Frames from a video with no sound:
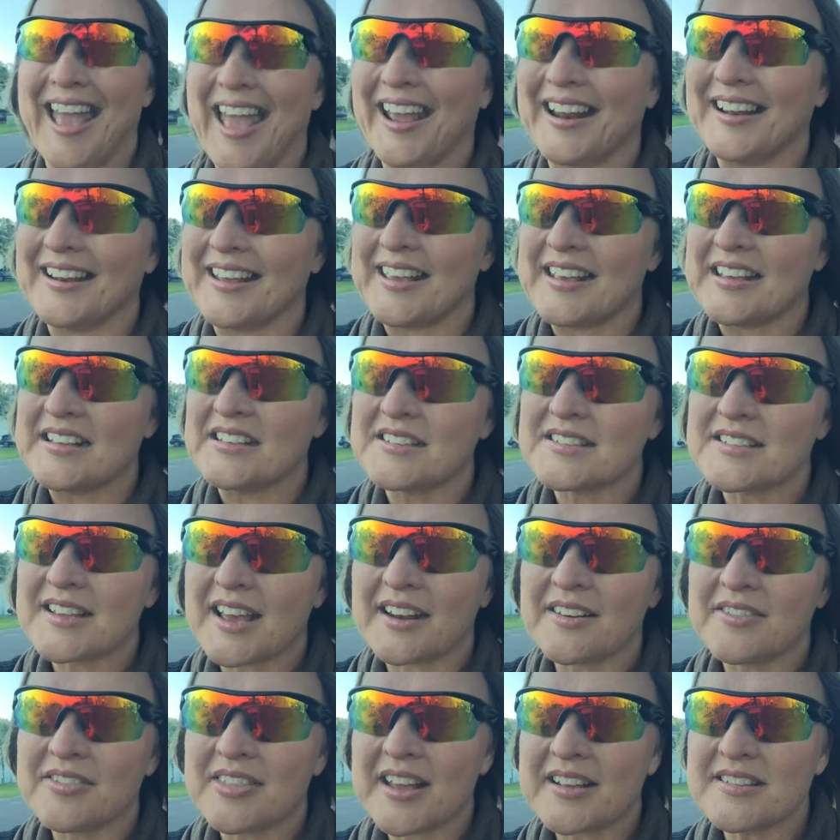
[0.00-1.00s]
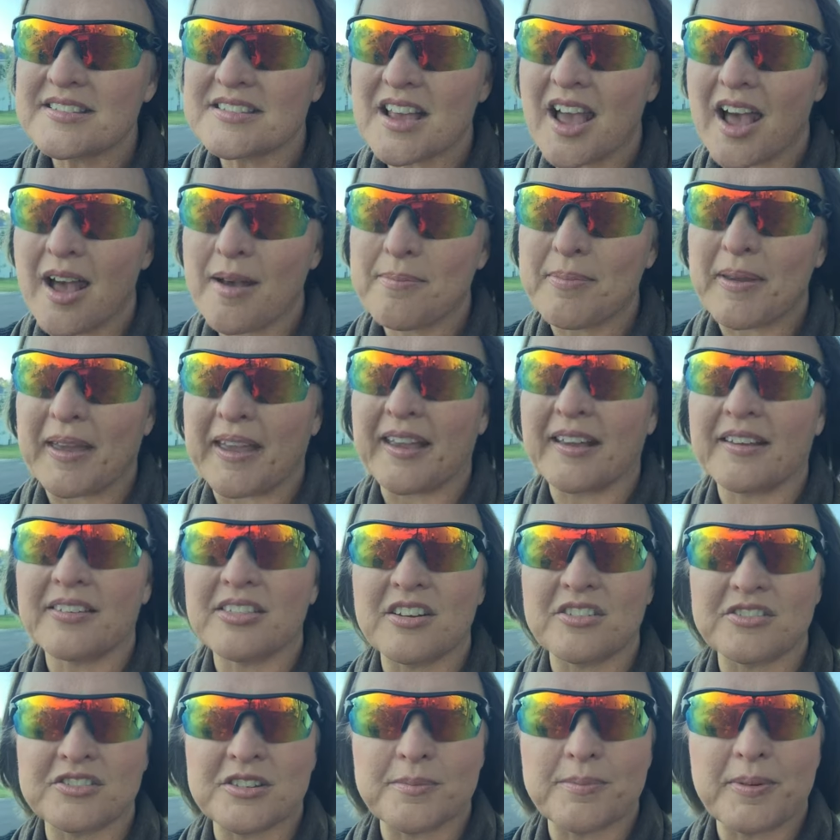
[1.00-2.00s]
And inside of that topic,
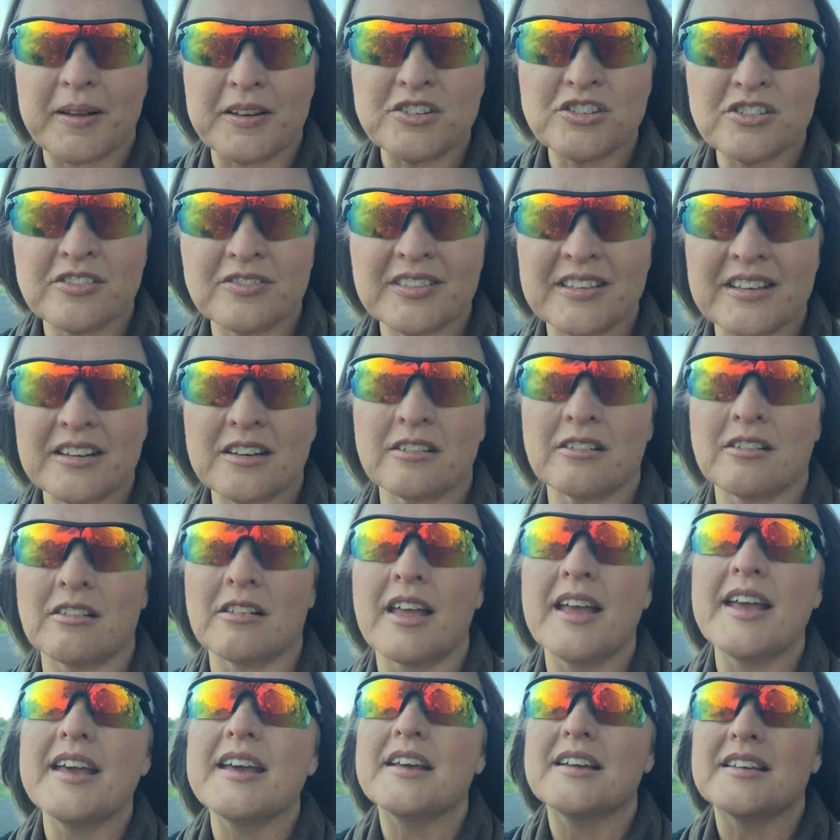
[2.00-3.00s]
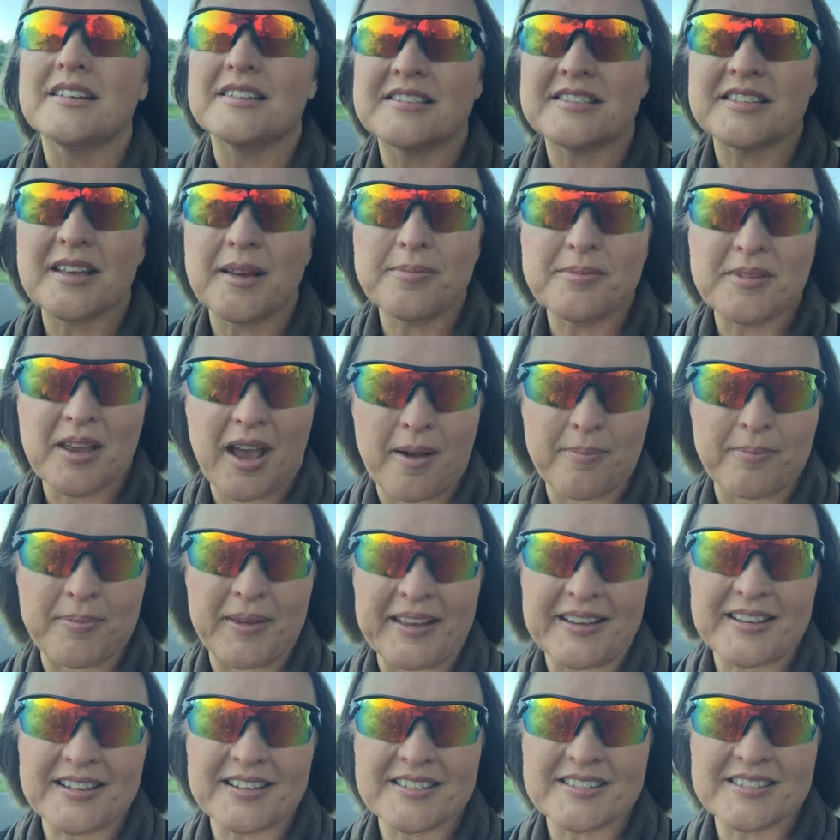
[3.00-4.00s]
there's a bunch of little
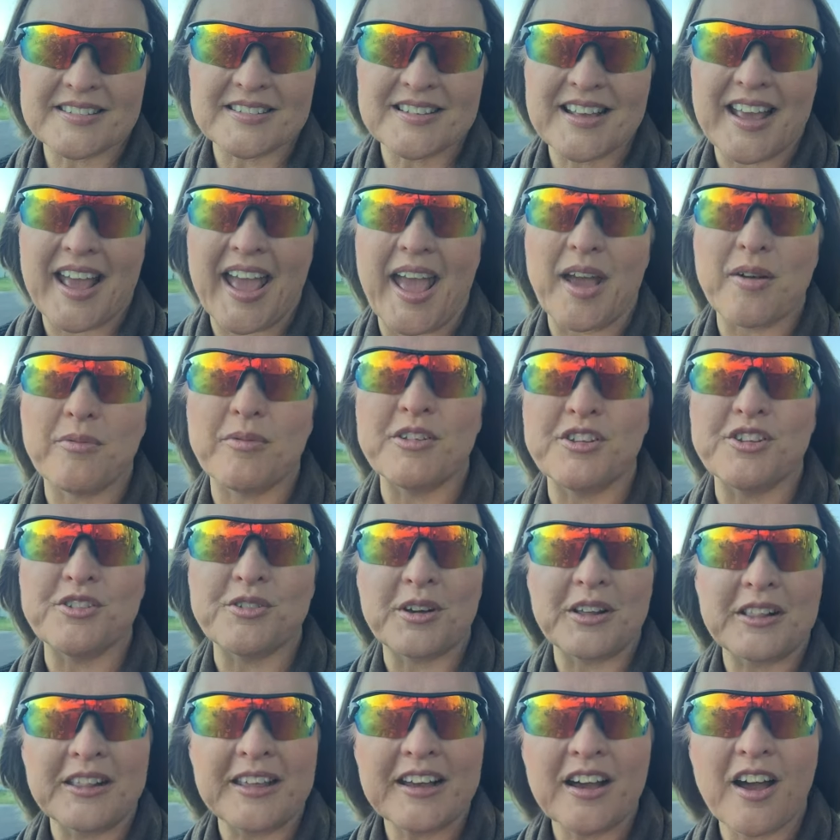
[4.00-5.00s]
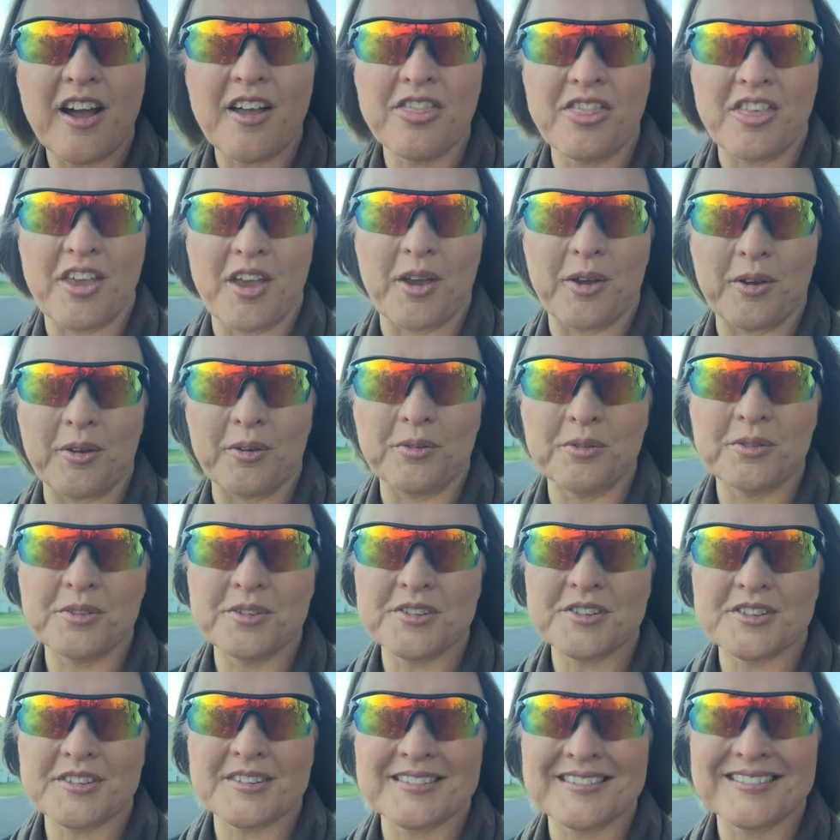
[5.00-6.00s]
subtopics. And when you click on
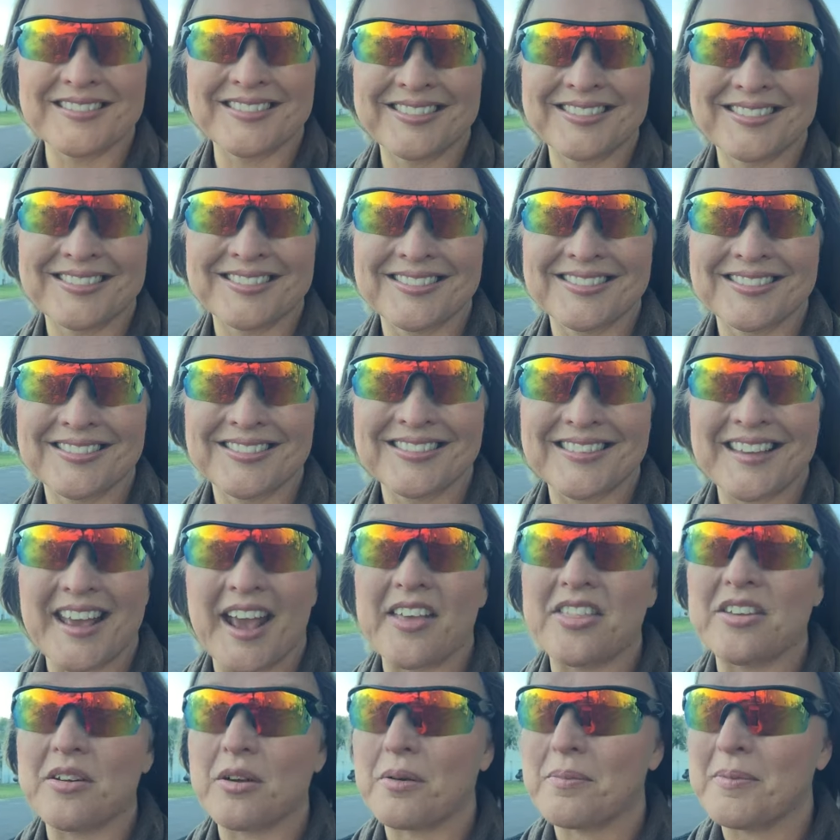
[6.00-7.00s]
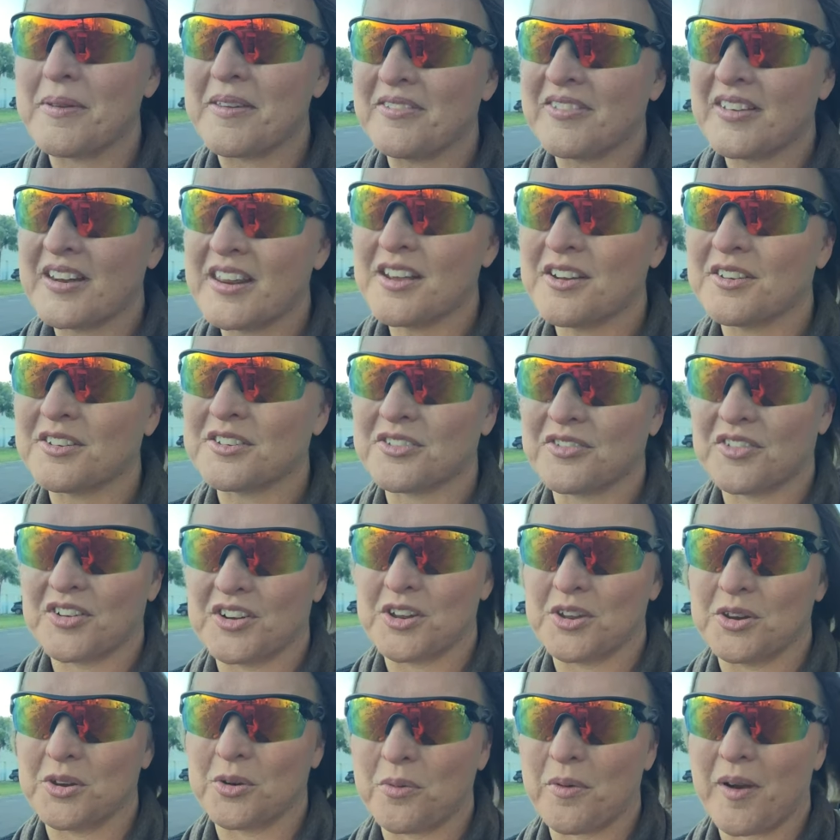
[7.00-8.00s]
those, there will be videos for
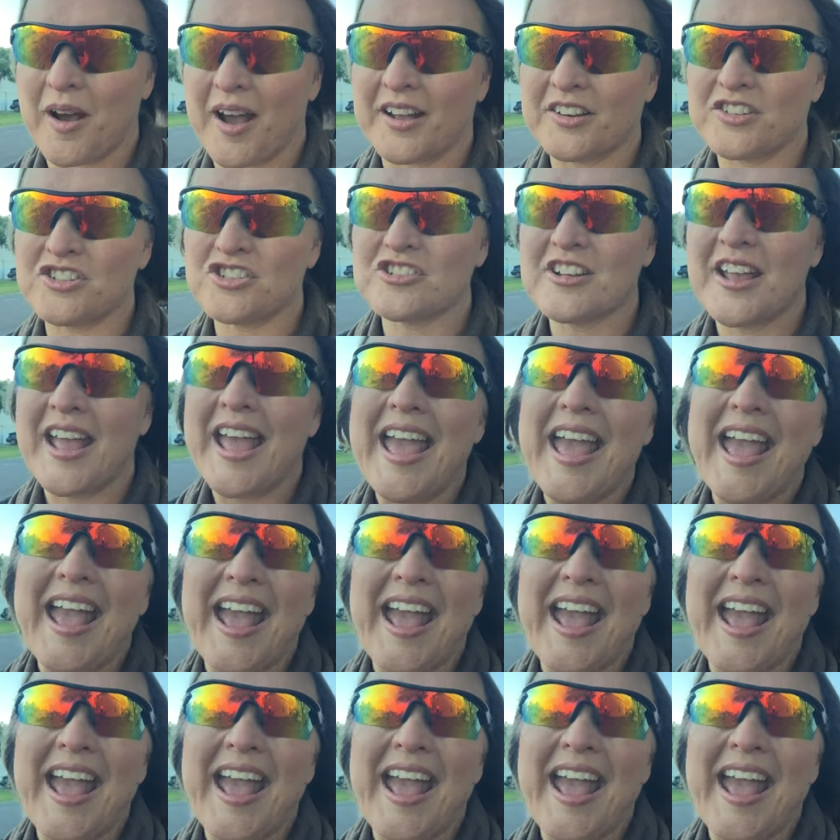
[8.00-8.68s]
you to watch.